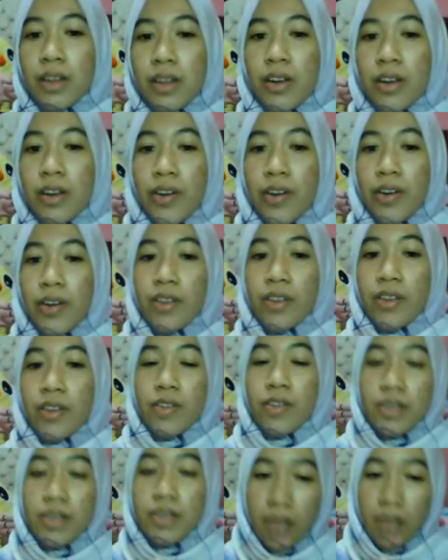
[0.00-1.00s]

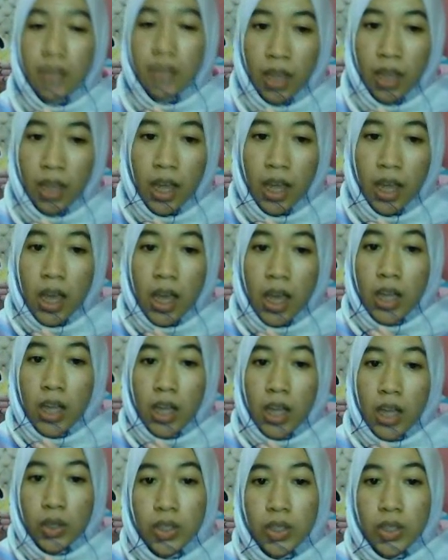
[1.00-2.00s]
characteristics
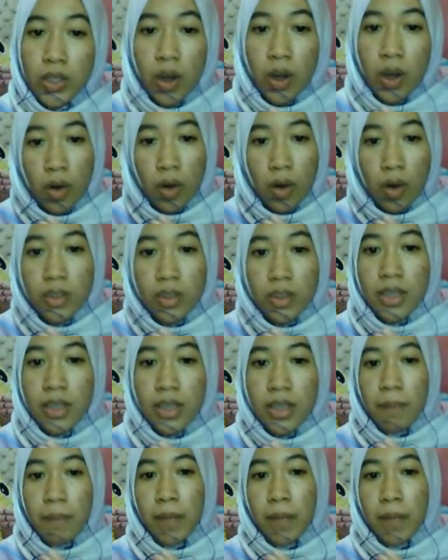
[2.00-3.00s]
to the whole
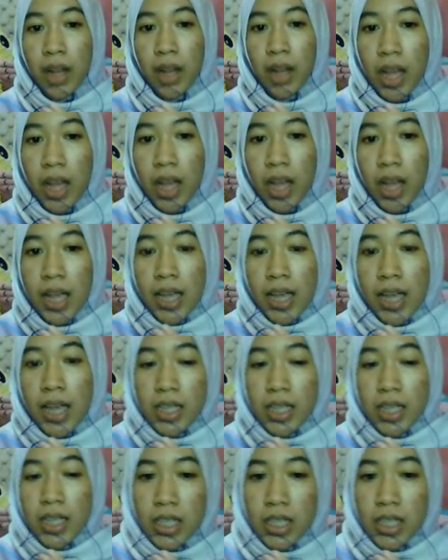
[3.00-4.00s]
sample.
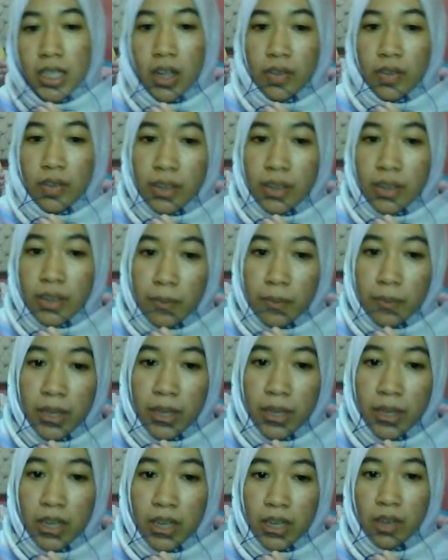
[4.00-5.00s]
Instead of sampling
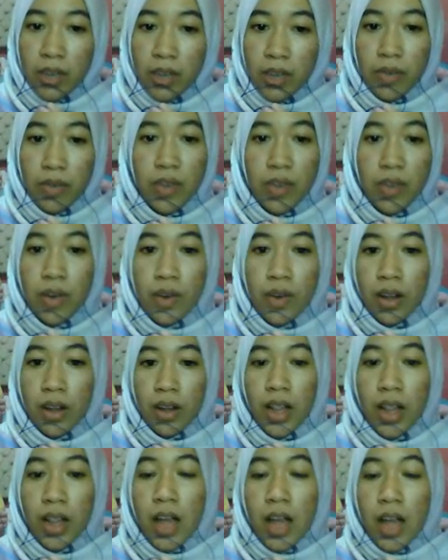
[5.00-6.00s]
individuals
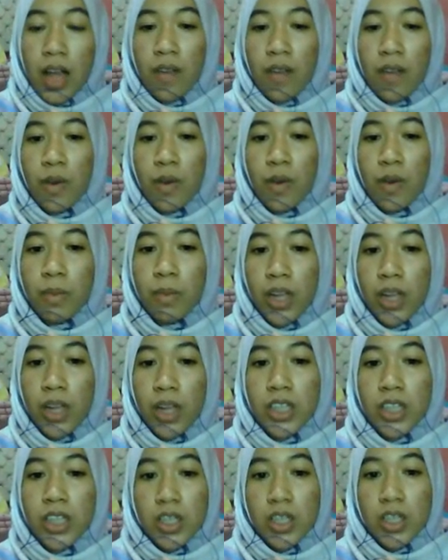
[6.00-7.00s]
from each
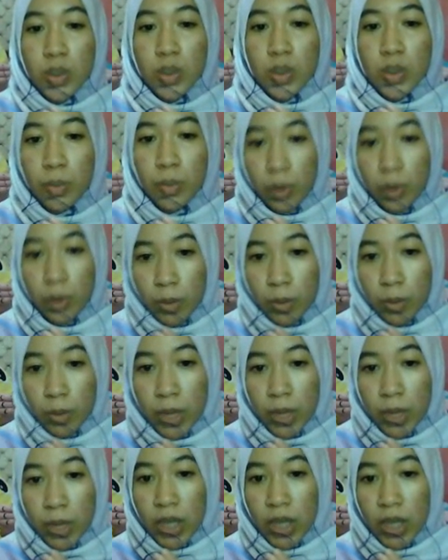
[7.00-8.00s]
subgroup,
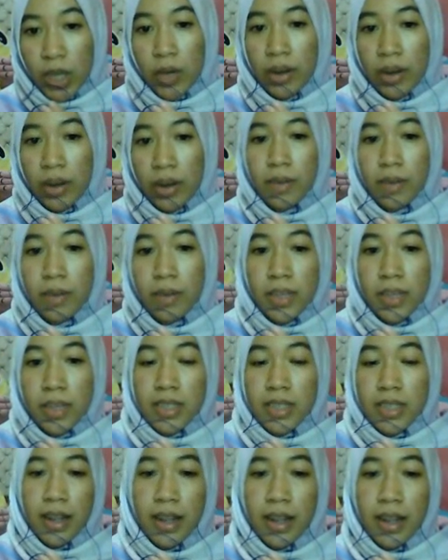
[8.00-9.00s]
you randomly
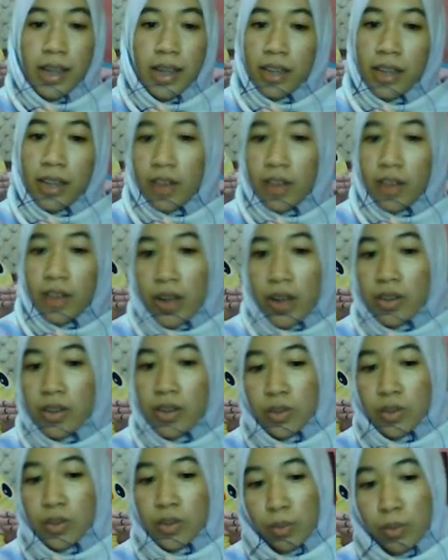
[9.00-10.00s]
select entire
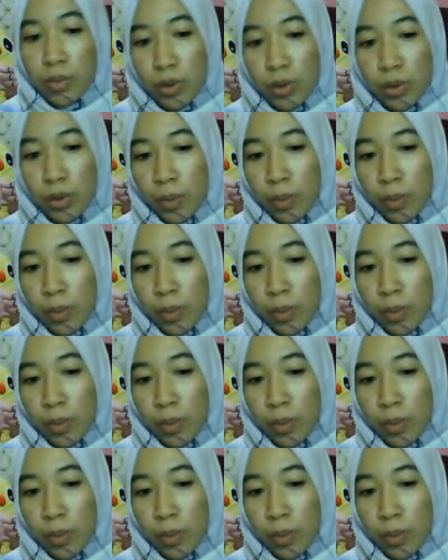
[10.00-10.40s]
subgroup.